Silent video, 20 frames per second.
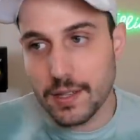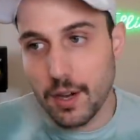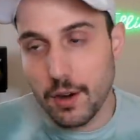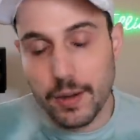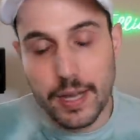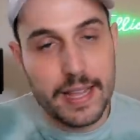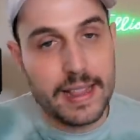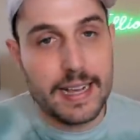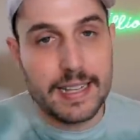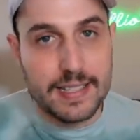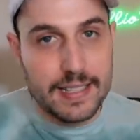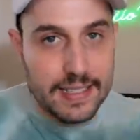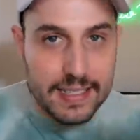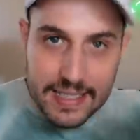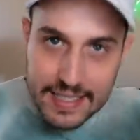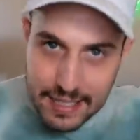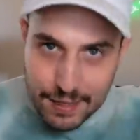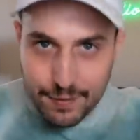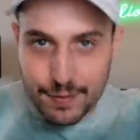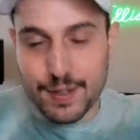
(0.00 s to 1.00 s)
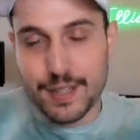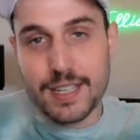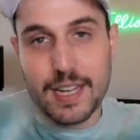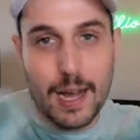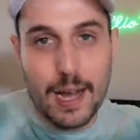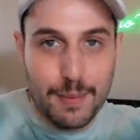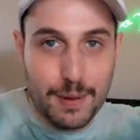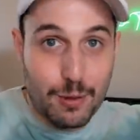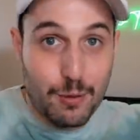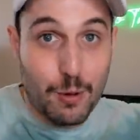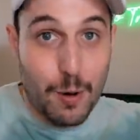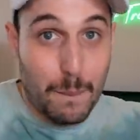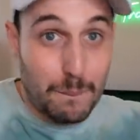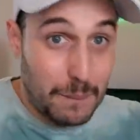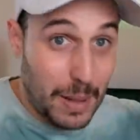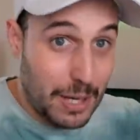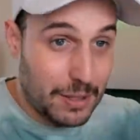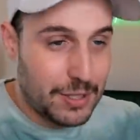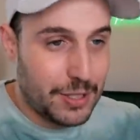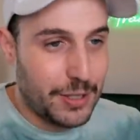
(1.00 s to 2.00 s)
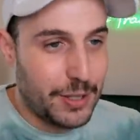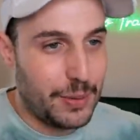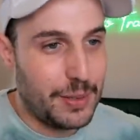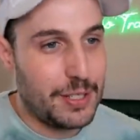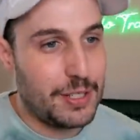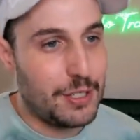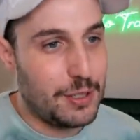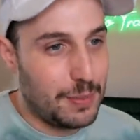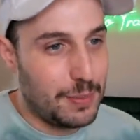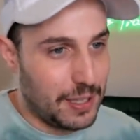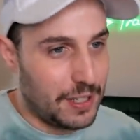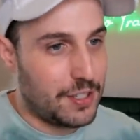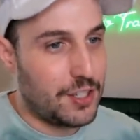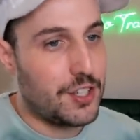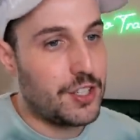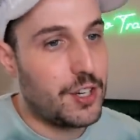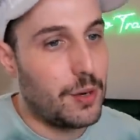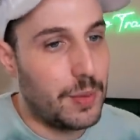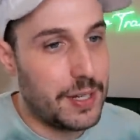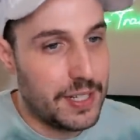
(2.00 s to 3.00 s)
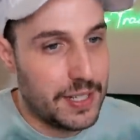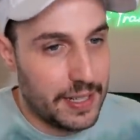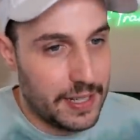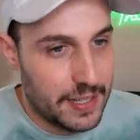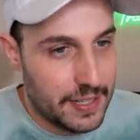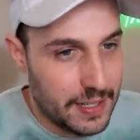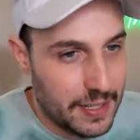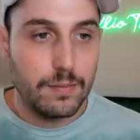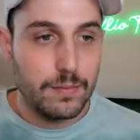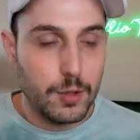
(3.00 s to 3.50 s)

Okay, that's a different topic we're about to go into, but let's just go into this.